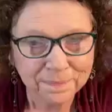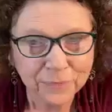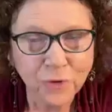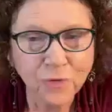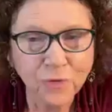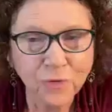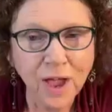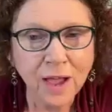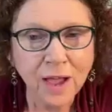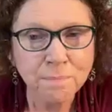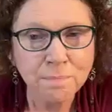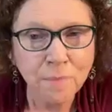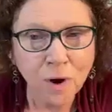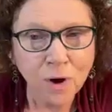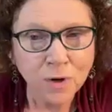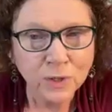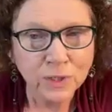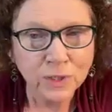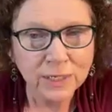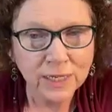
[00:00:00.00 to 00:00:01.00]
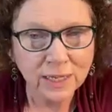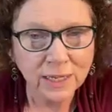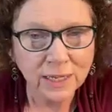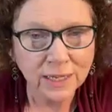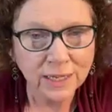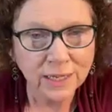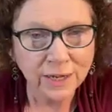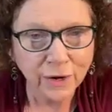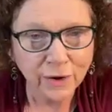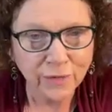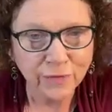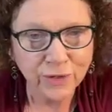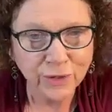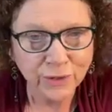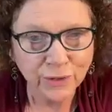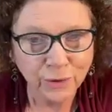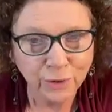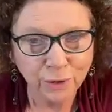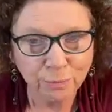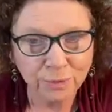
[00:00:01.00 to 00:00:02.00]
You've got Mars taking care of the
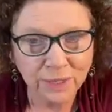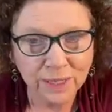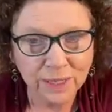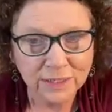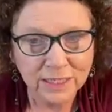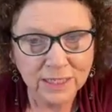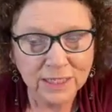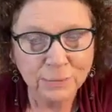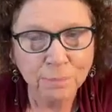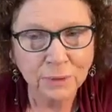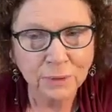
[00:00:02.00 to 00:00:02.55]
solar plexus,